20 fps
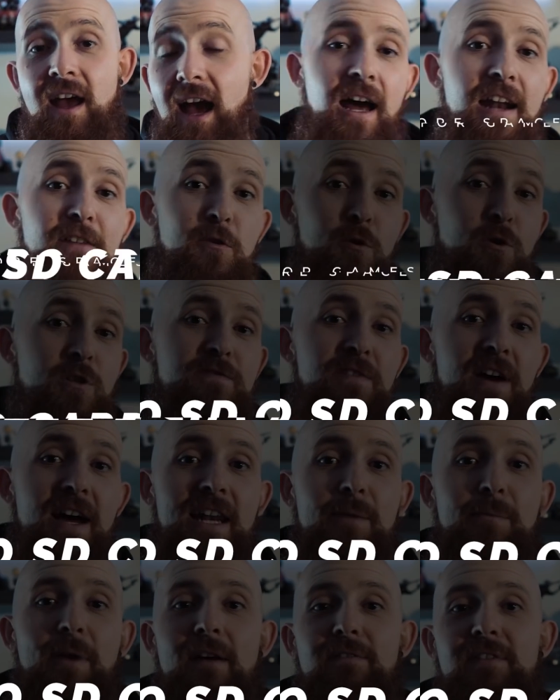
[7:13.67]
And of course,
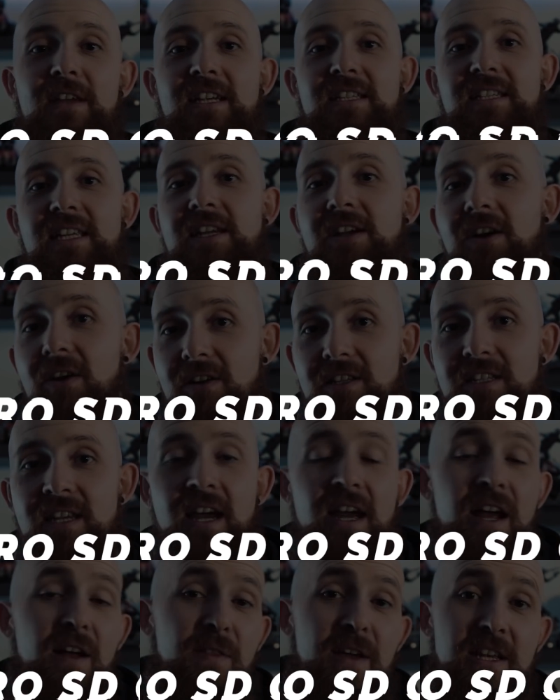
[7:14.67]
finally, we have the SD cards.
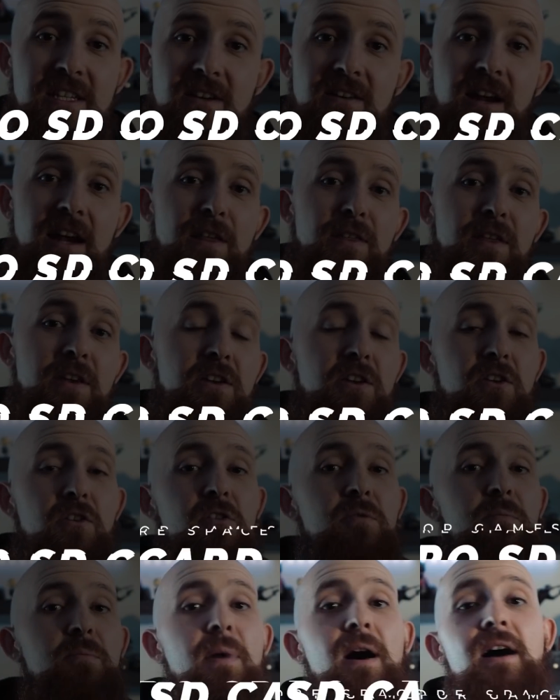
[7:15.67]
These aren't anything
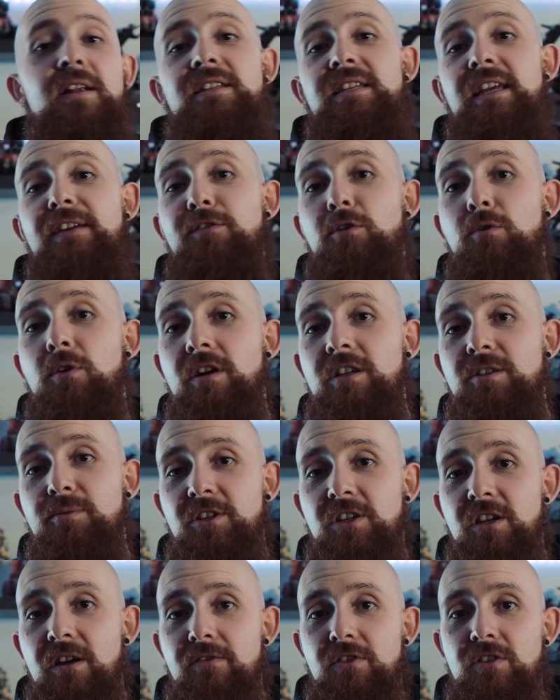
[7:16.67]
new, but if you are
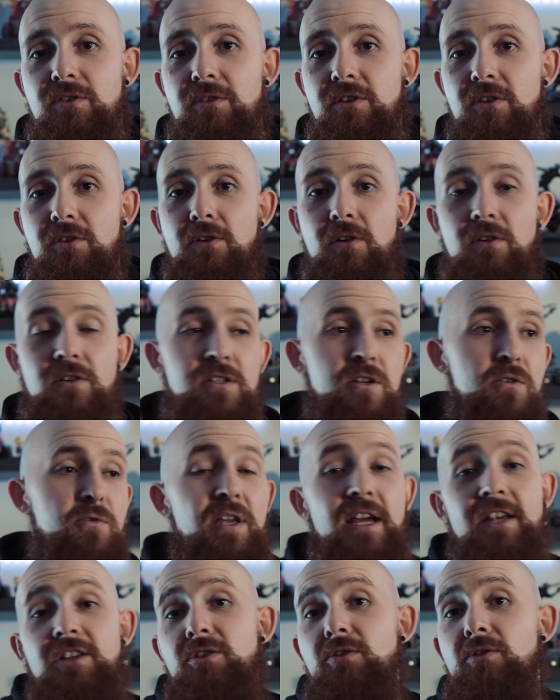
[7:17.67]
switching over to a new console,
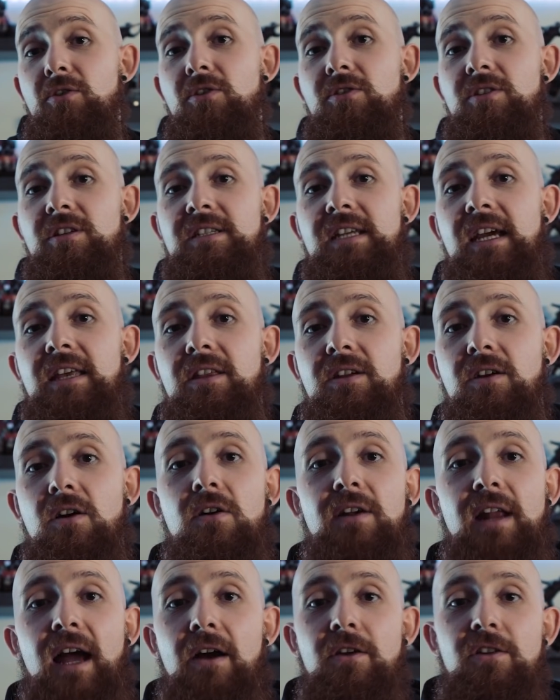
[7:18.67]
yes, you could just take the
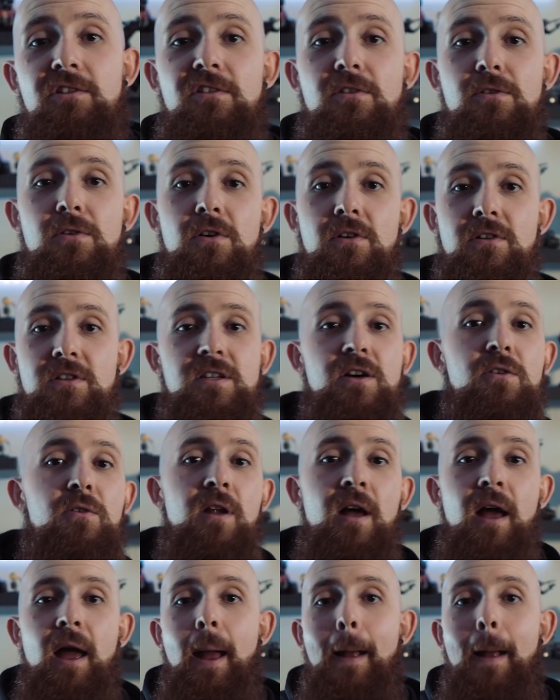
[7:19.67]
card out your old console,